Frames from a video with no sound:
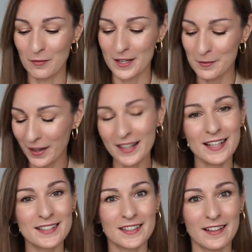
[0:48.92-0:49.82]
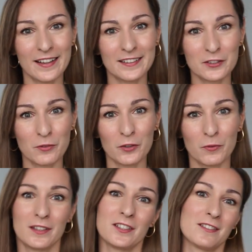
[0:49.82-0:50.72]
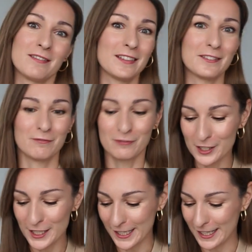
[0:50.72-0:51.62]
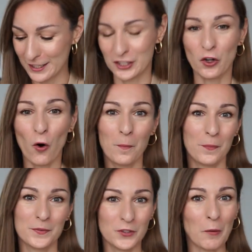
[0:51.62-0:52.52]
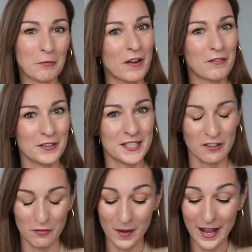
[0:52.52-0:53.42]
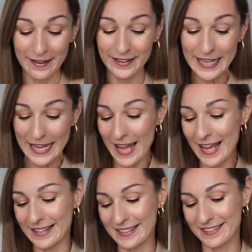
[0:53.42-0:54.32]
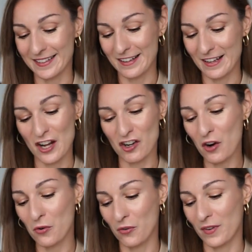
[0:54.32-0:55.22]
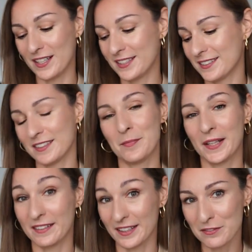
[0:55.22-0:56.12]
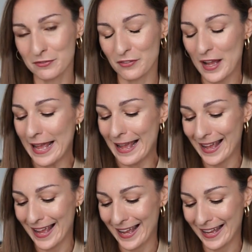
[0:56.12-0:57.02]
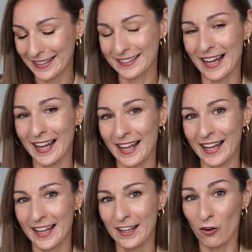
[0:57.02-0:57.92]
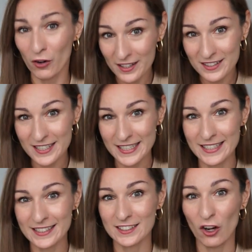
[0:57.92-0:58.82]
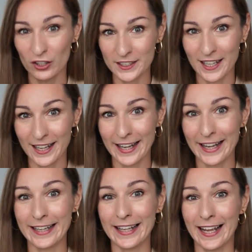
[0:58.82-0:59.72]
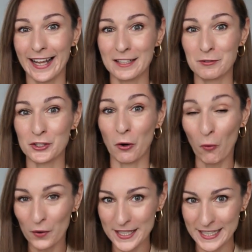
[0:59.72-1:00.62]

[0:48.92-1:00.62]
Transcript: In my case, the latest one, what is really the top favorite of mine, this Rauchwelt Begriff. And I ordered this online, and it was already